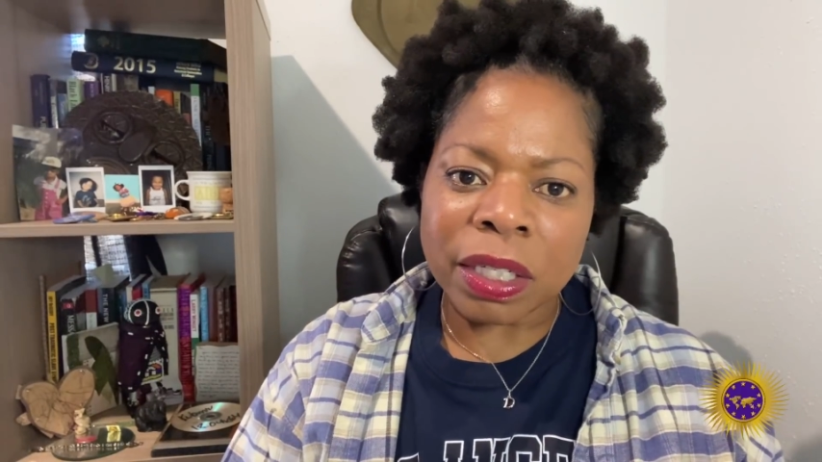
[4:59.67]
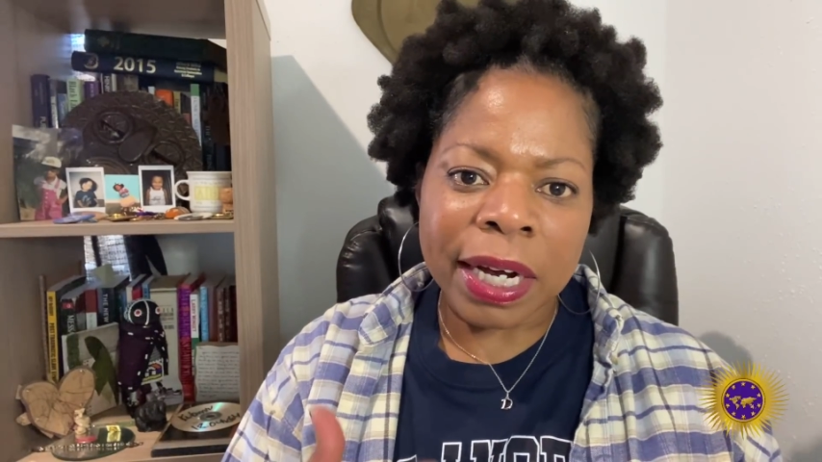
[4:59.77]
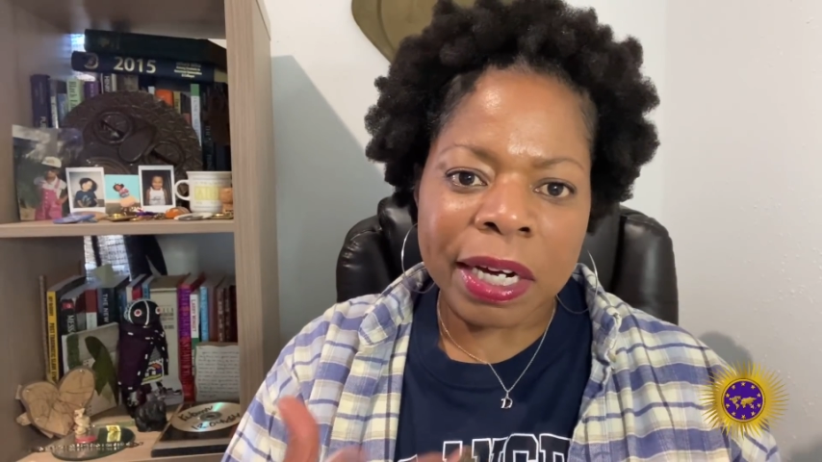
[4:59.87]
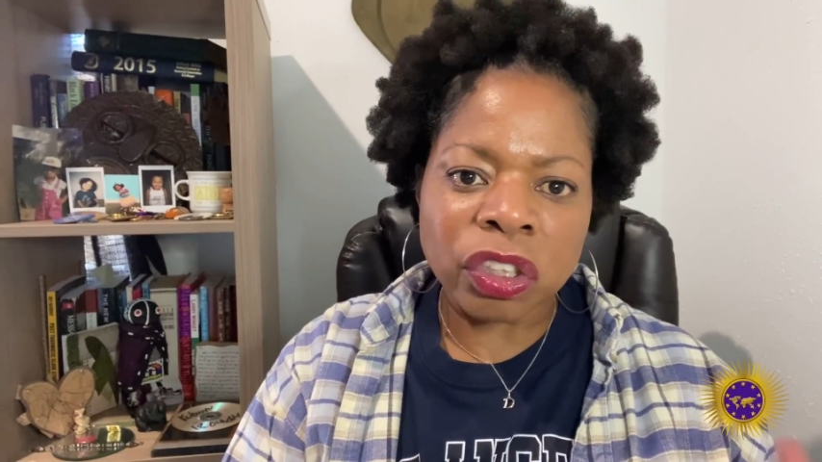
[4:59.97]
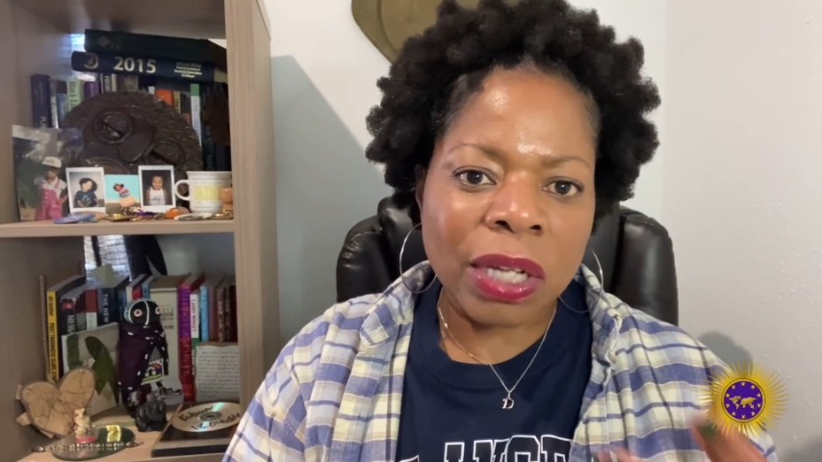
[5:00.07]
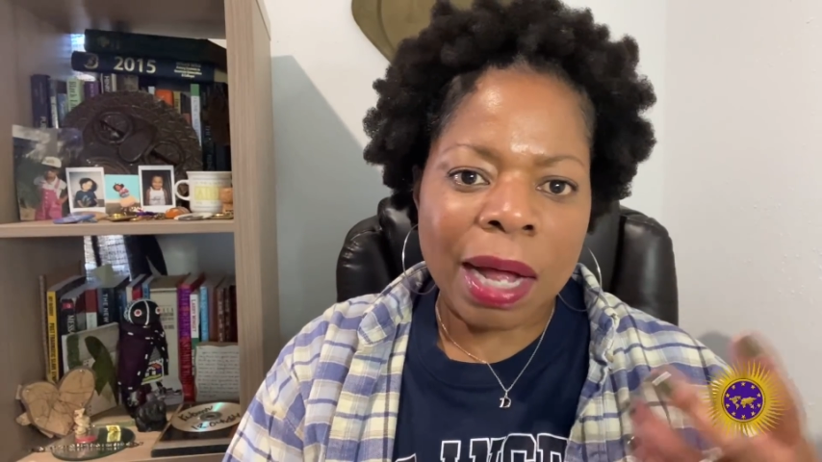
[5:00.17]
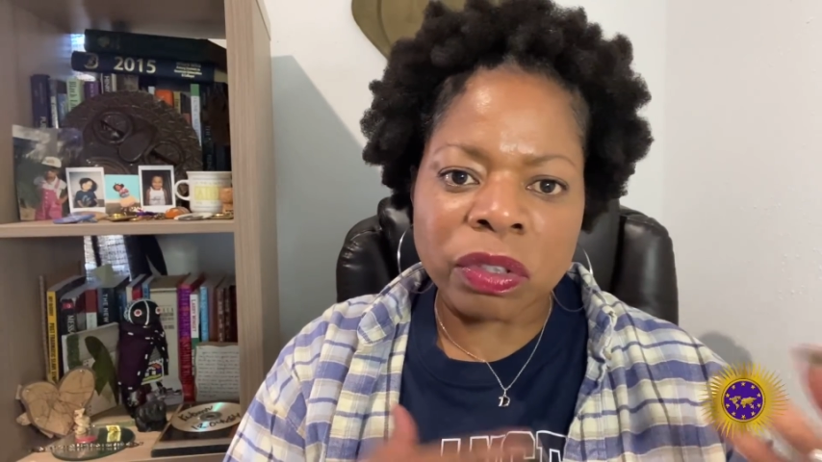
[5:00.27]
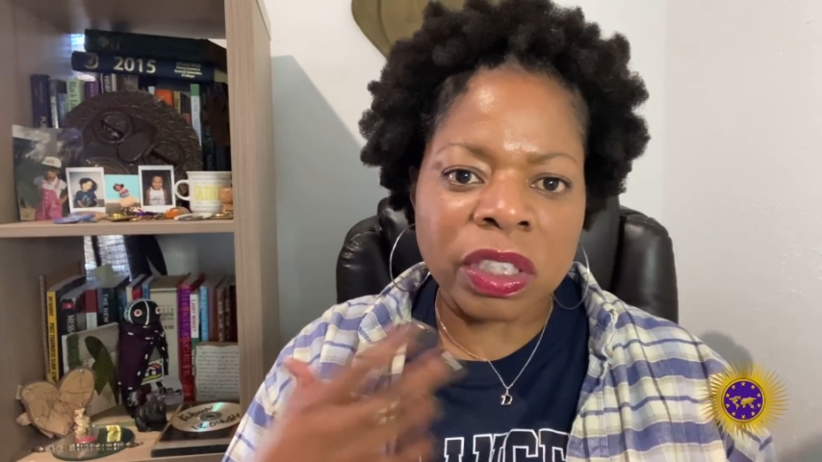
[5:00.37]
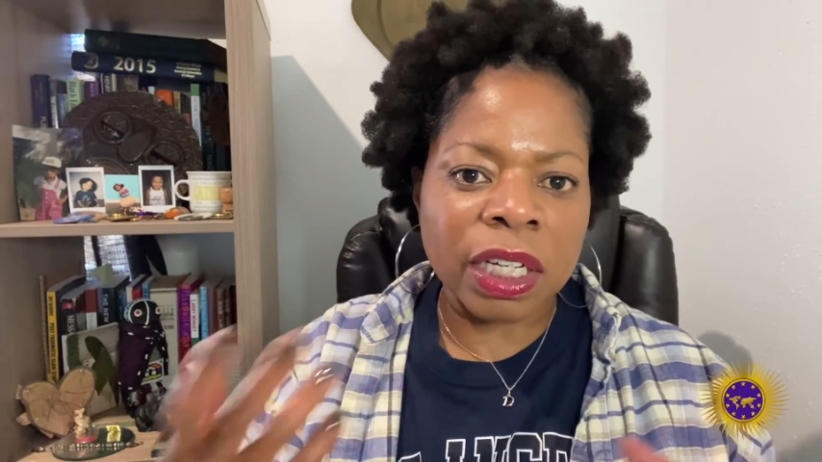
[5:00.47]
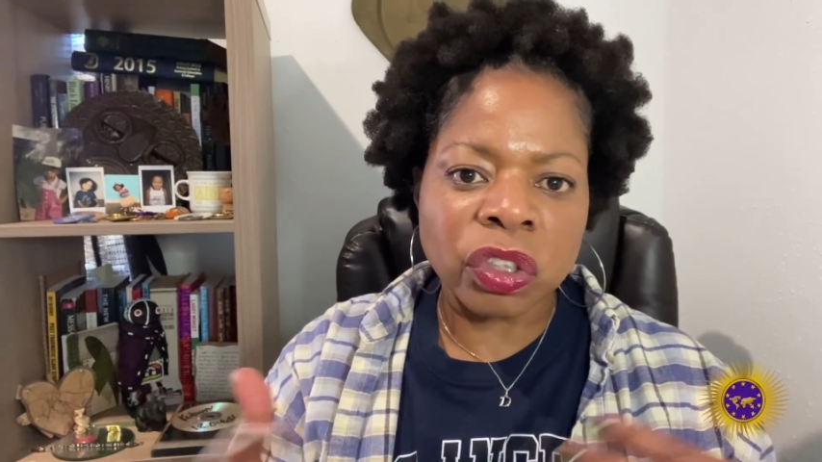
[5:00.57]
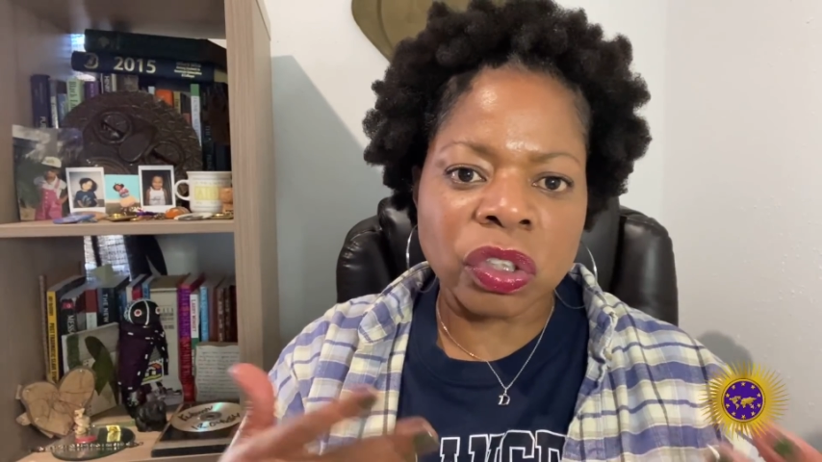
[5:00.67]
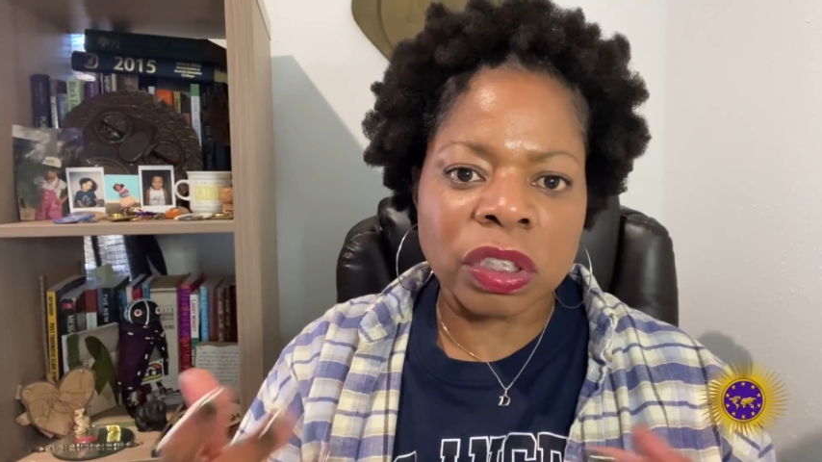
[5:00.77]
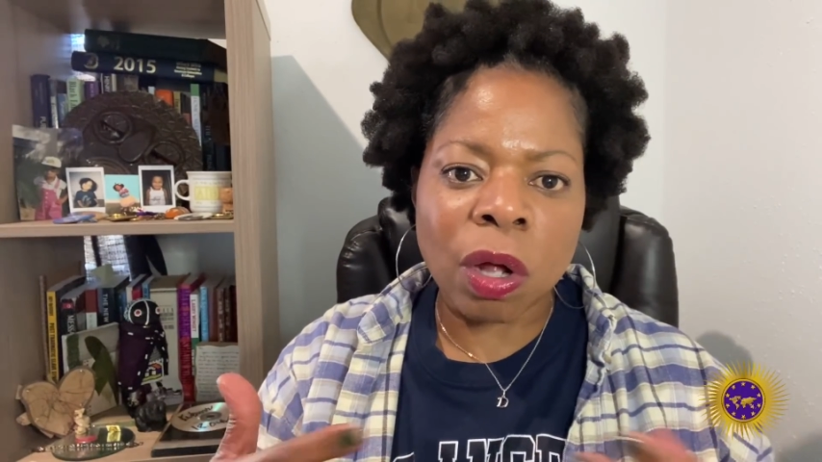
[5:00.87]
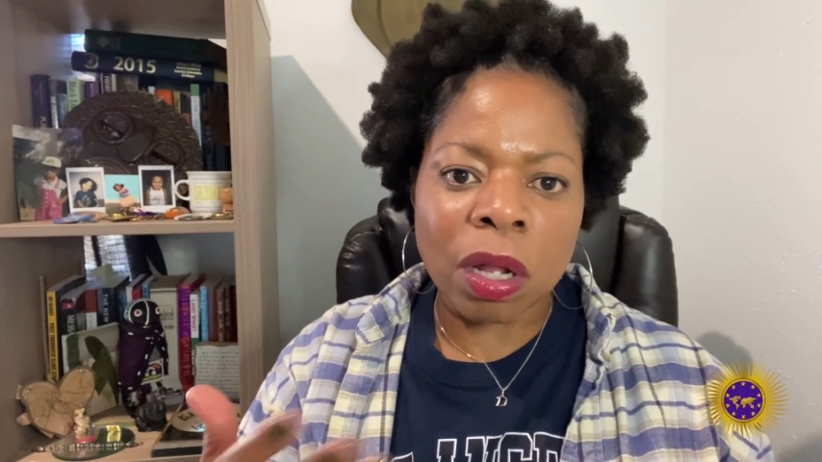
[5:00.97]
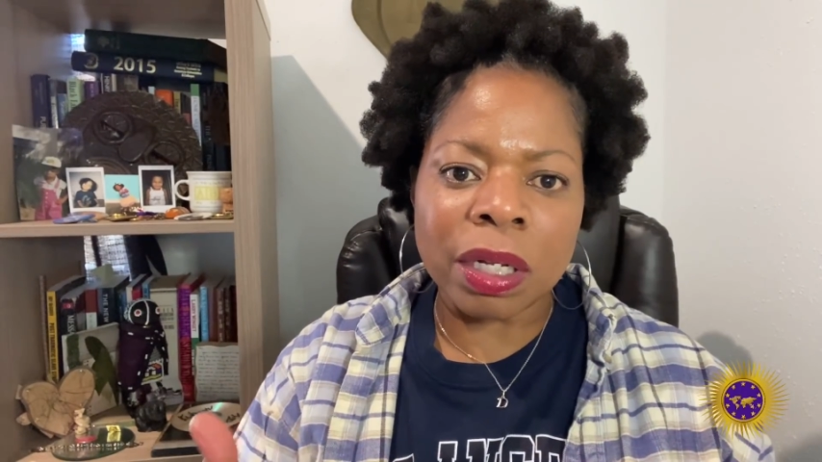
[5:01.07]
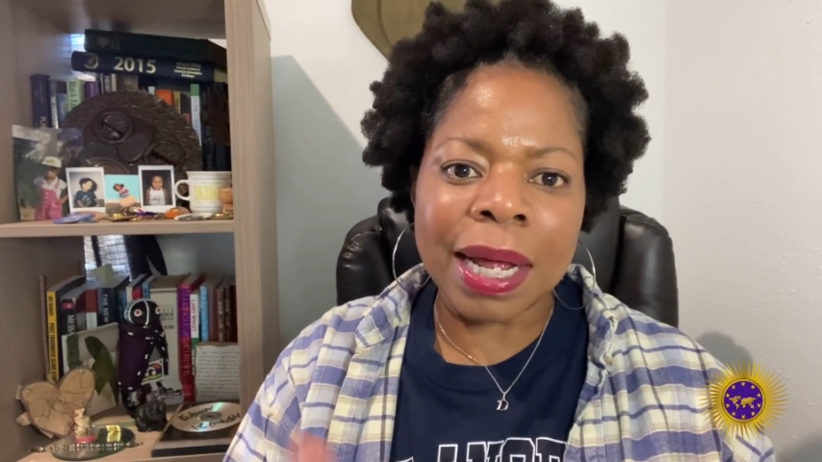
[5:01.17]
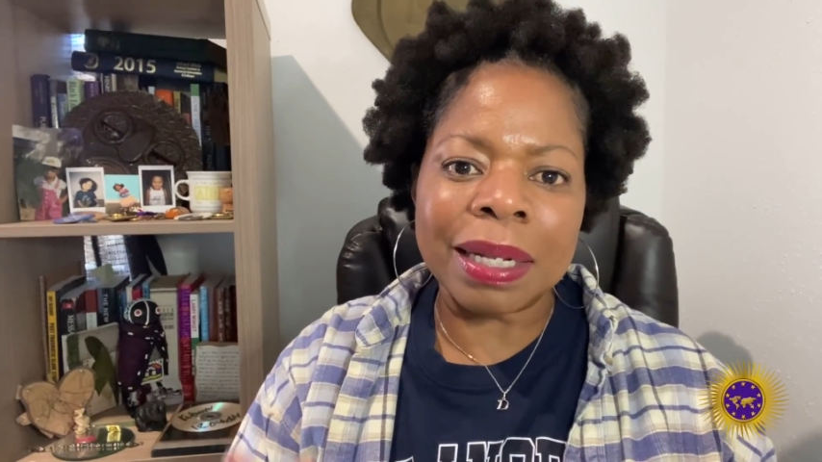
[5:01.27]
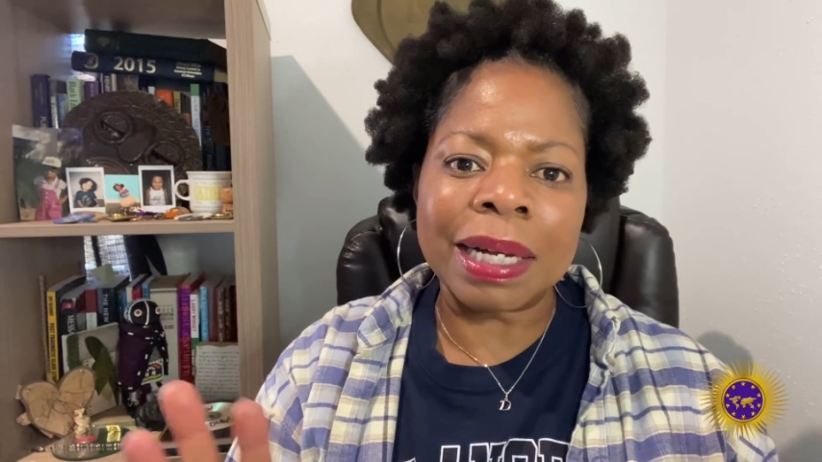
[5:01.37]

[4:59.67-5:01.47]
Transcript: the hairstyles, textures, and all of that.